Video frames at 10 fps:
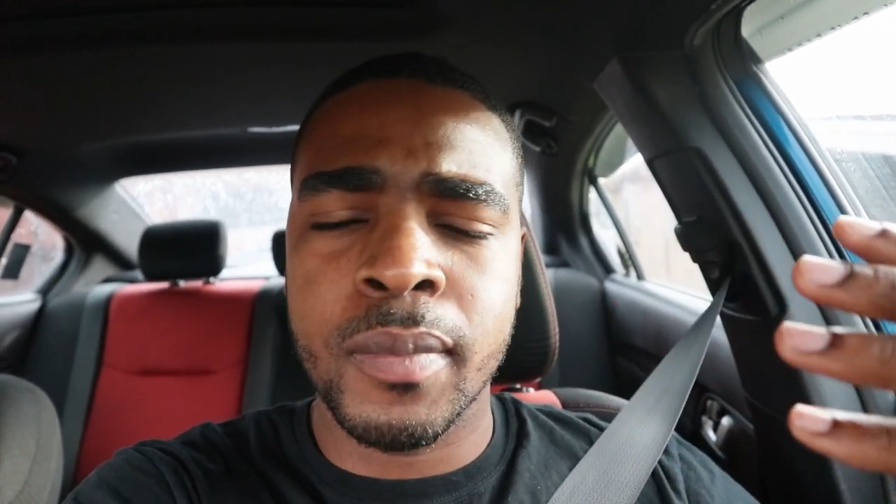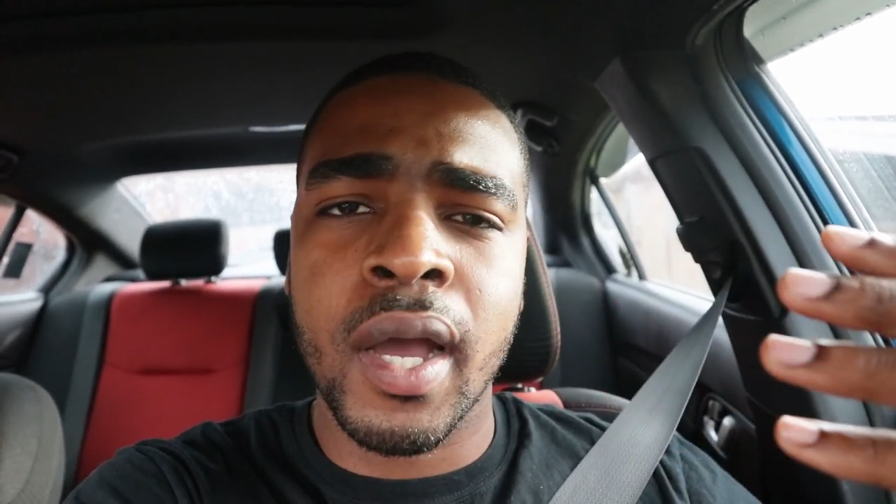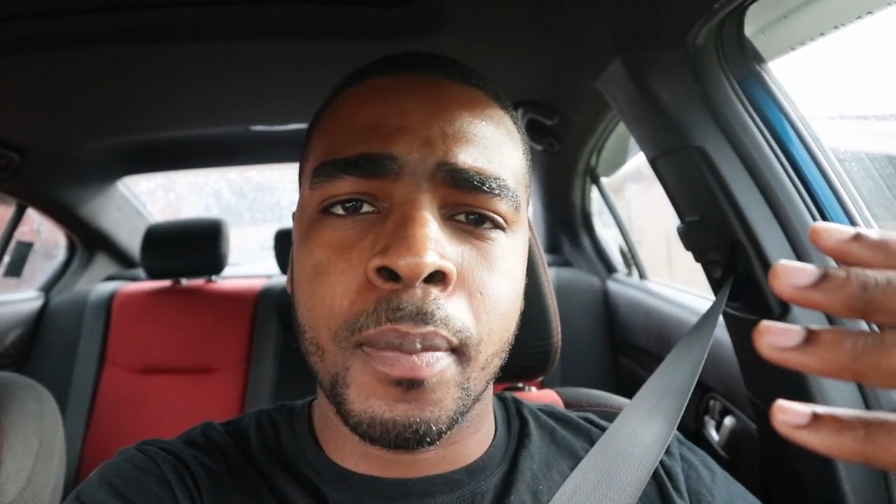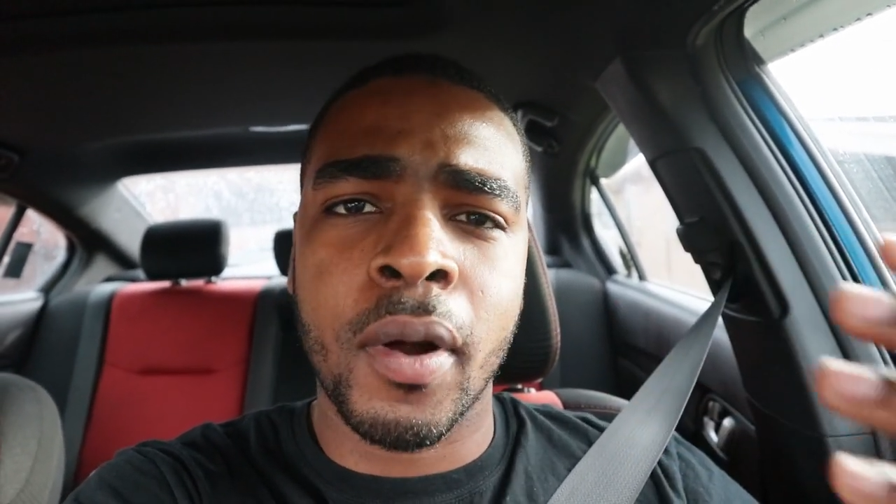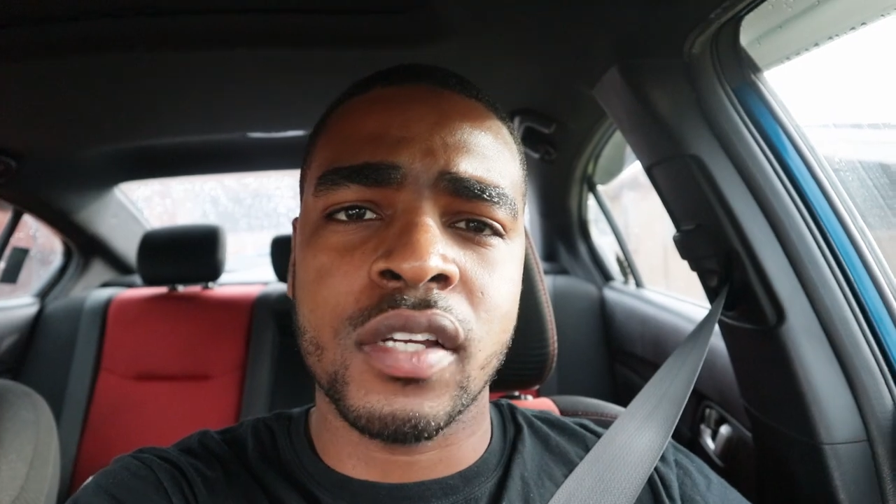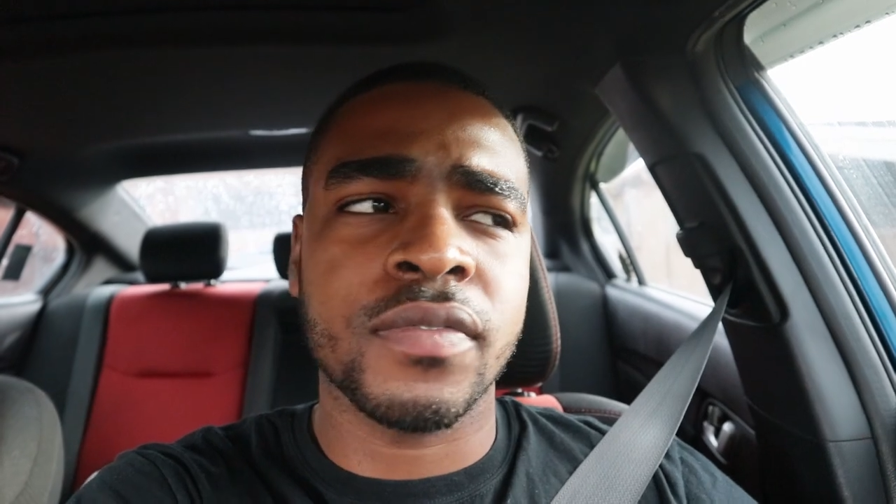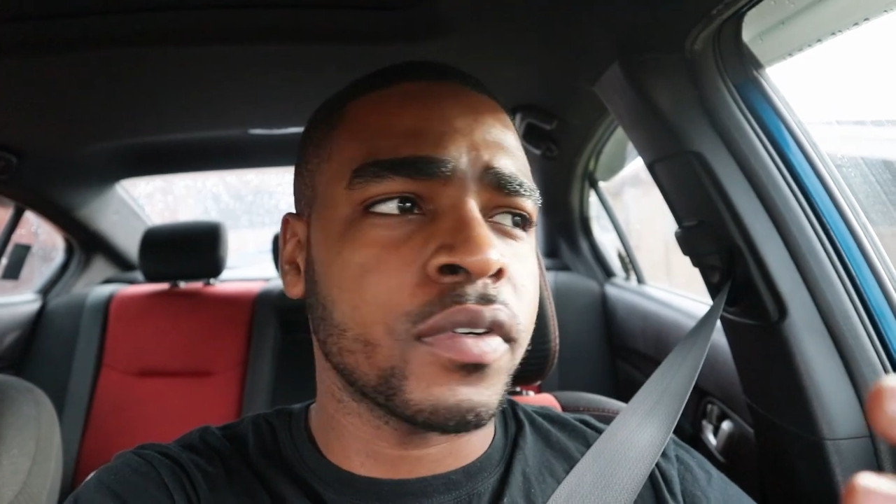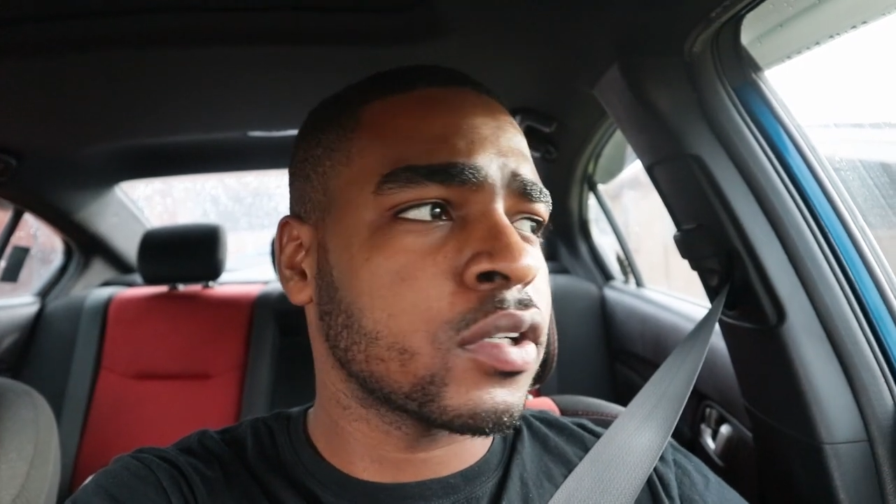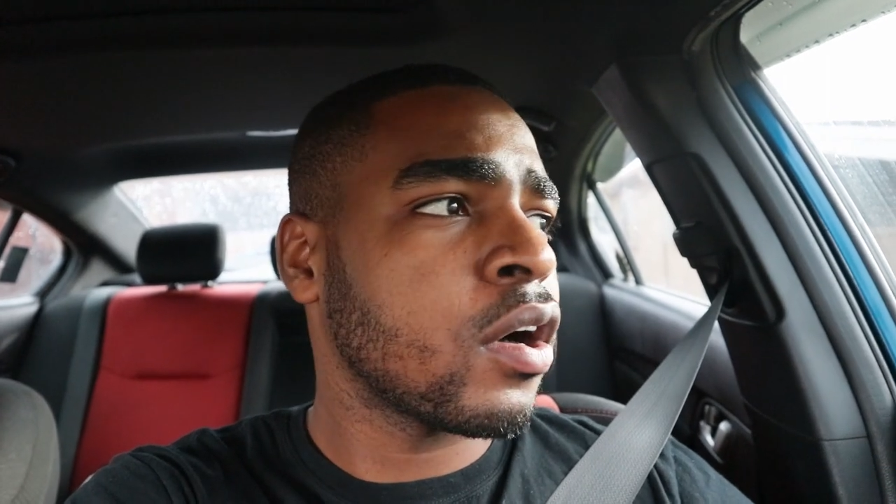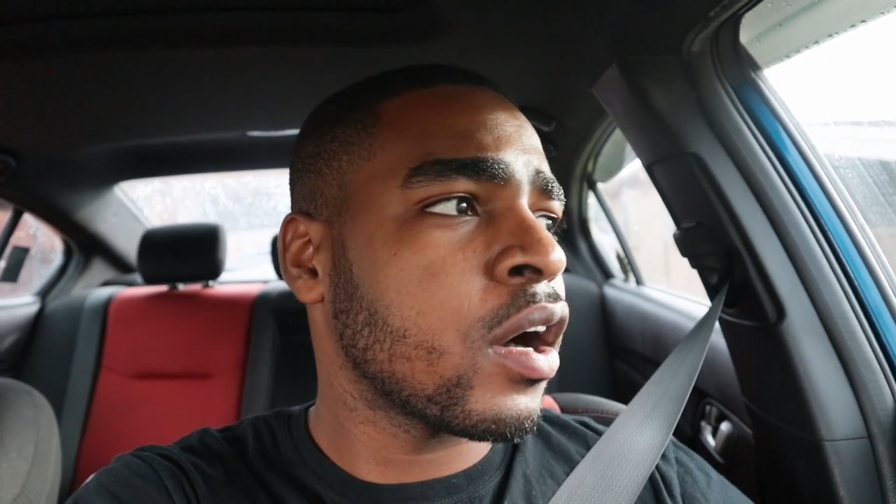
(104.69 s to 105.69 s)
me buy parts
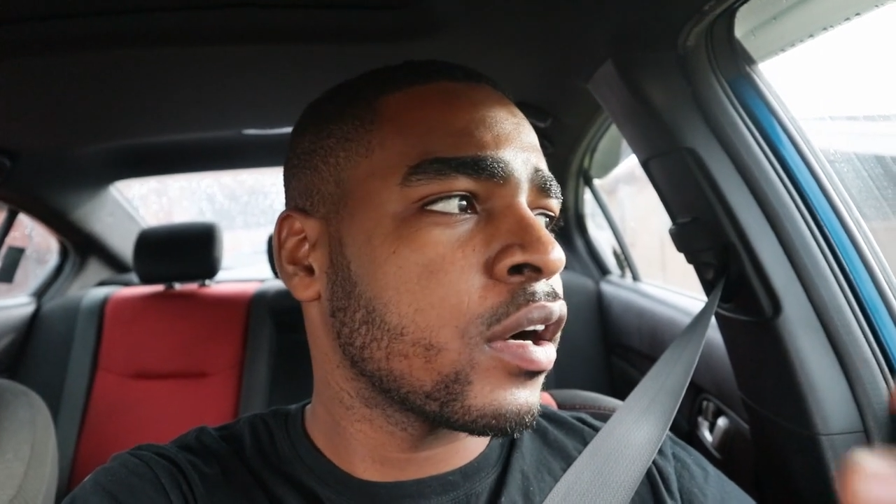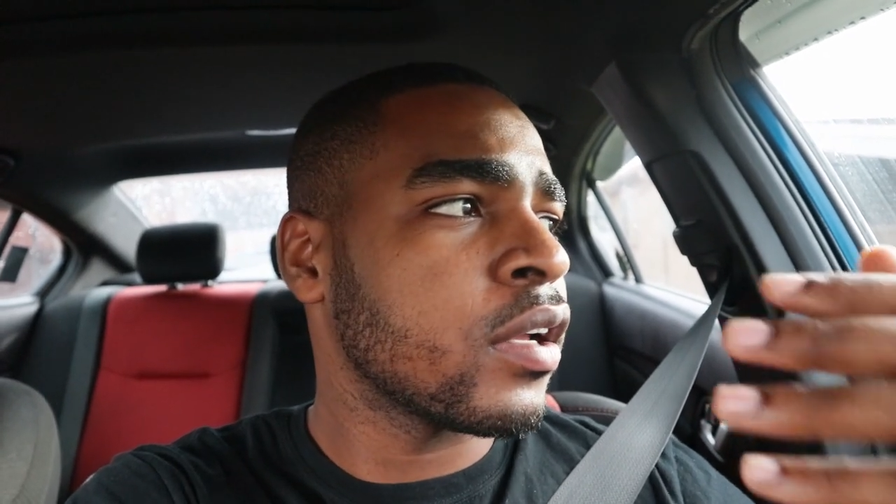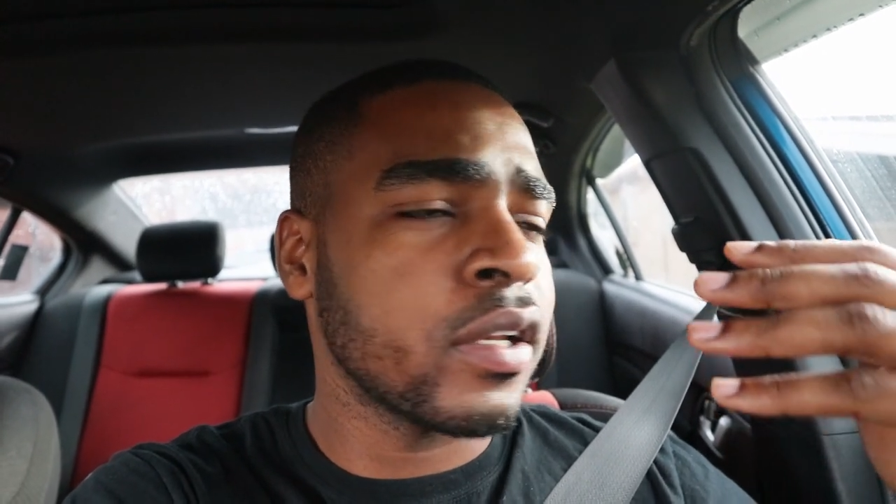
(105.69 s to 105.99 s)
for the car,